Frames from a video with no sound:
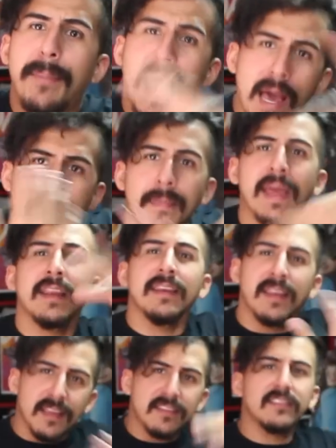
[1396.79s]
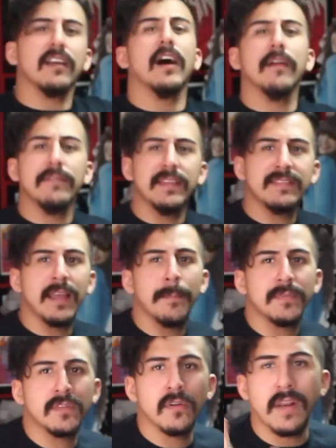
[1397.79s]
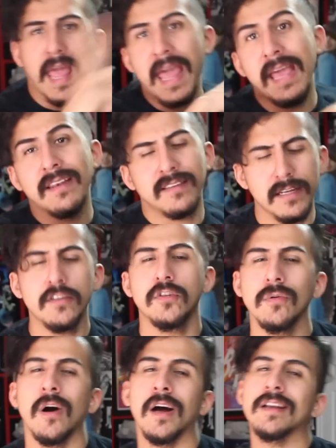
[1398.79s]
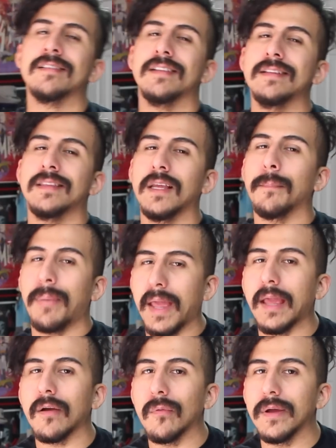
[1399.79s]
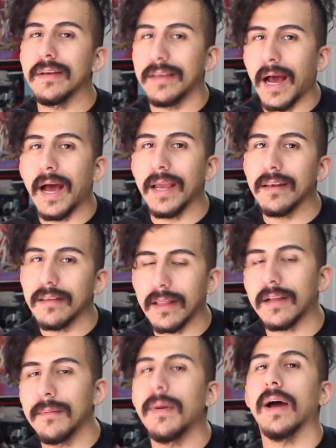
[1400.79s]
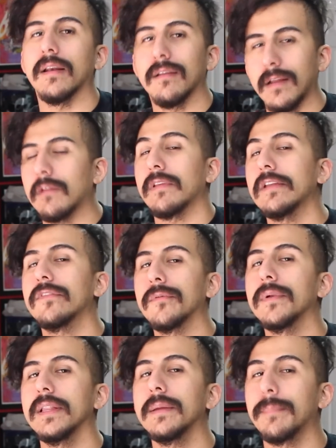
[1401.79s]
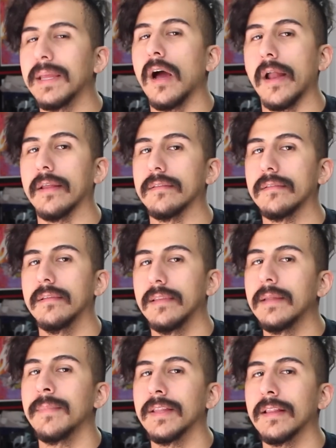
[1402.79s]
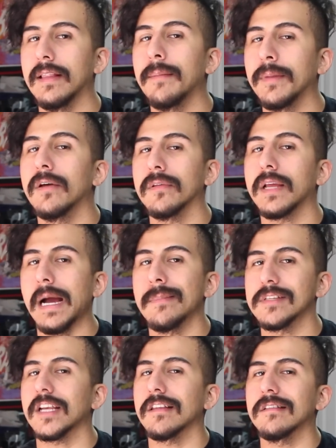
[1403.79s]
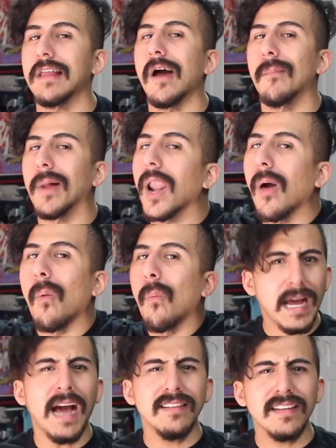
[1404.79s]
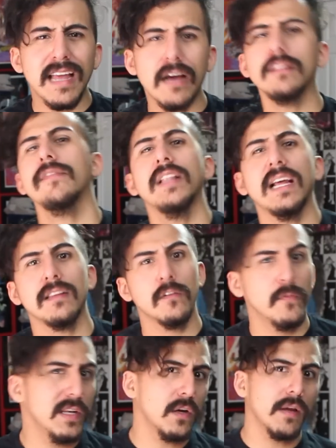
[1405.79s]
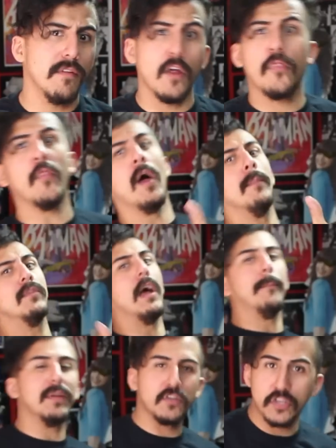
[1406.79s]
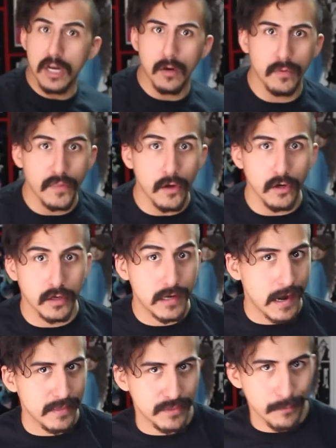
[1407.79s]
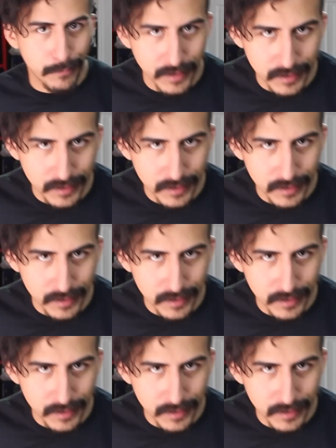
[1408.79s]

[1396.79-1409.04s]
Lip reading: Batman-ness of this episode? And did you honestly think Penguin died? Like, come on. Like, did you really be honest? Let me know in the comment sections down below. Guys and gals, if you like this video, give it a thumbs up and share it with all your Gotham